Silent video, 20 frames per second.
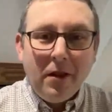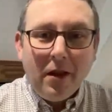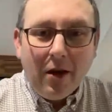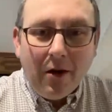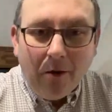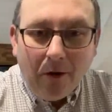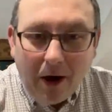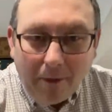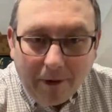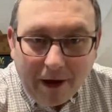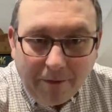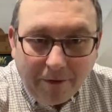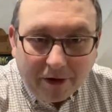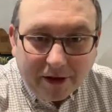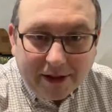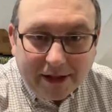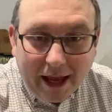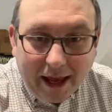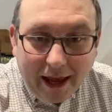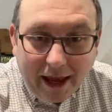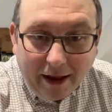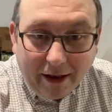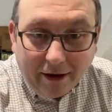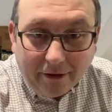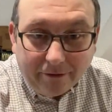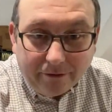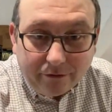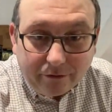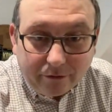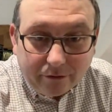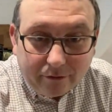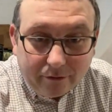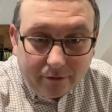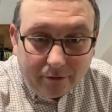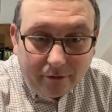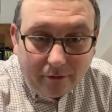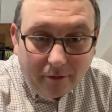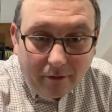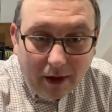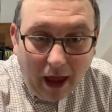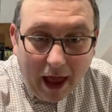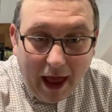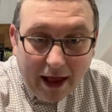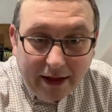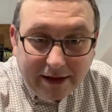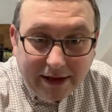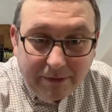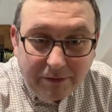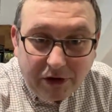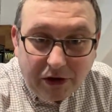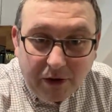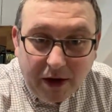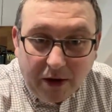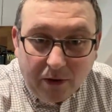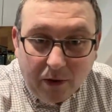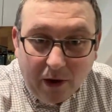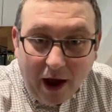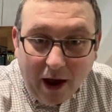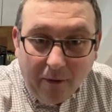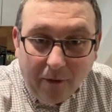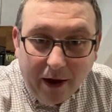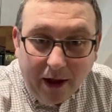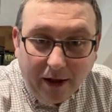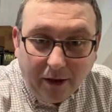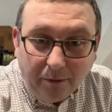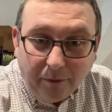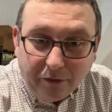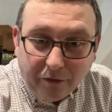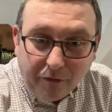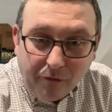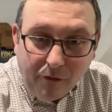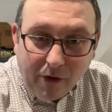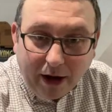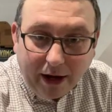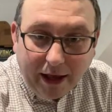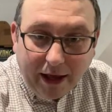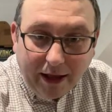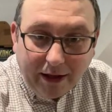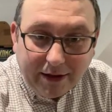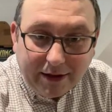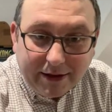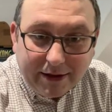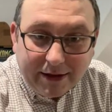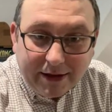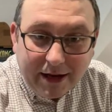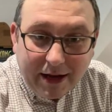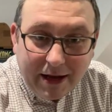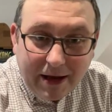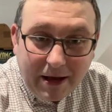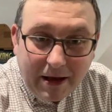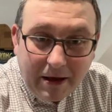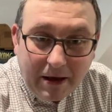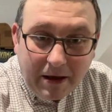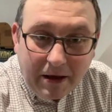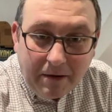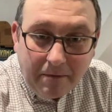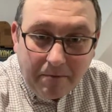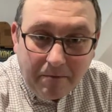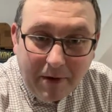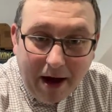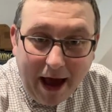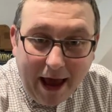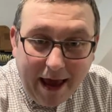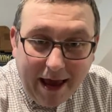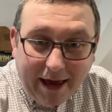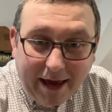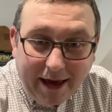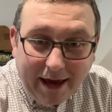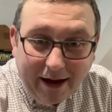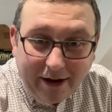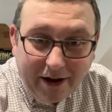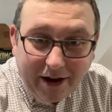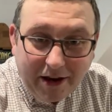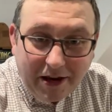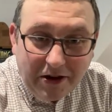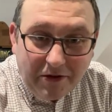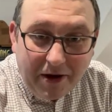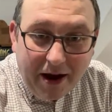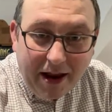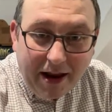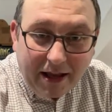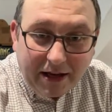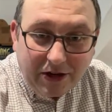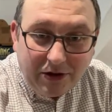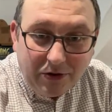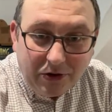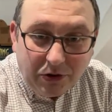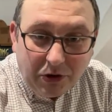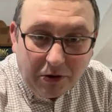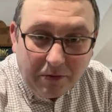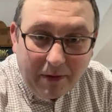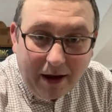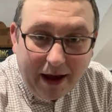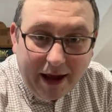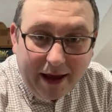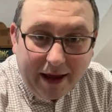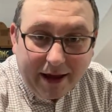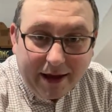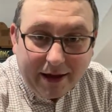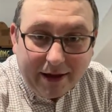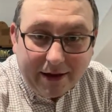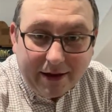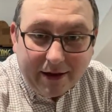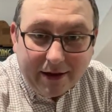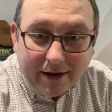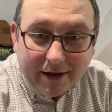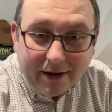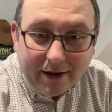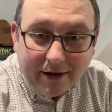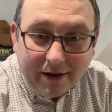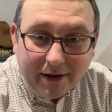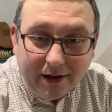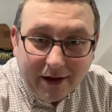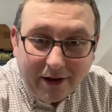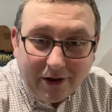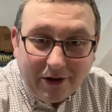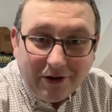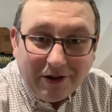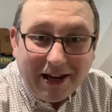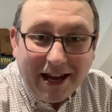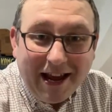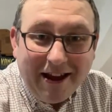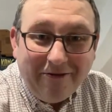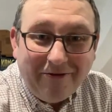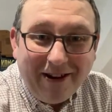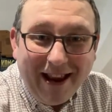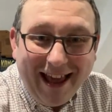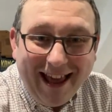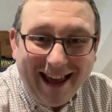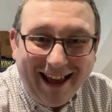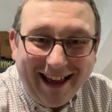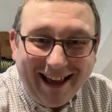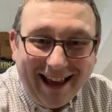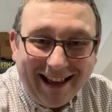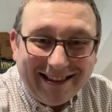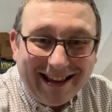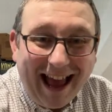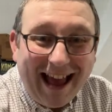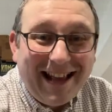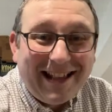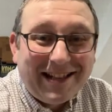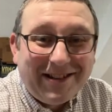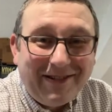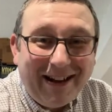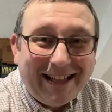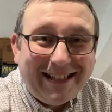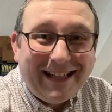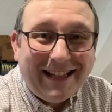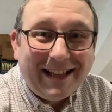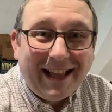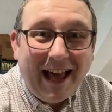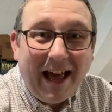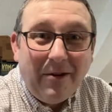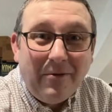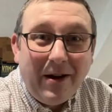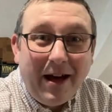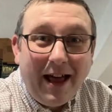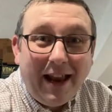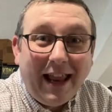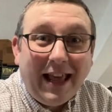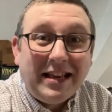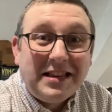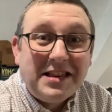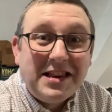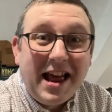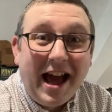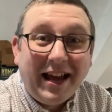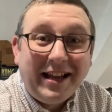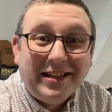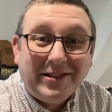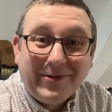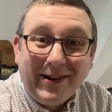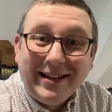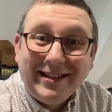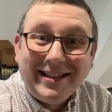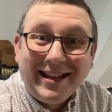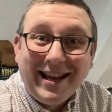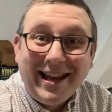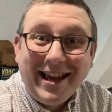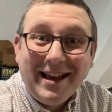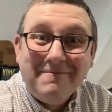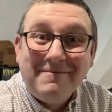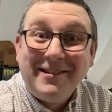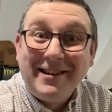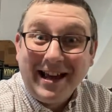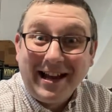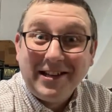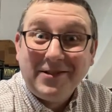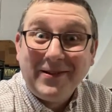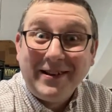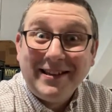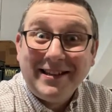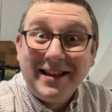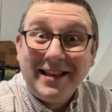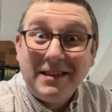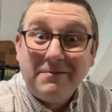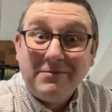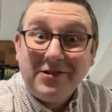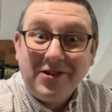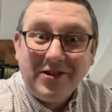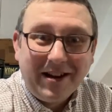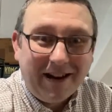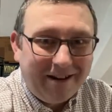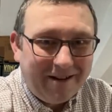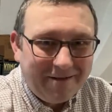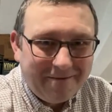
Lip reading: What are people saying? Tim's doing quite well. Brilliant. Mike, how you doing? It's usual Mike. Good evening. It's 8:20 there. Well, it's 9:20 here, but 9:20 in the morning.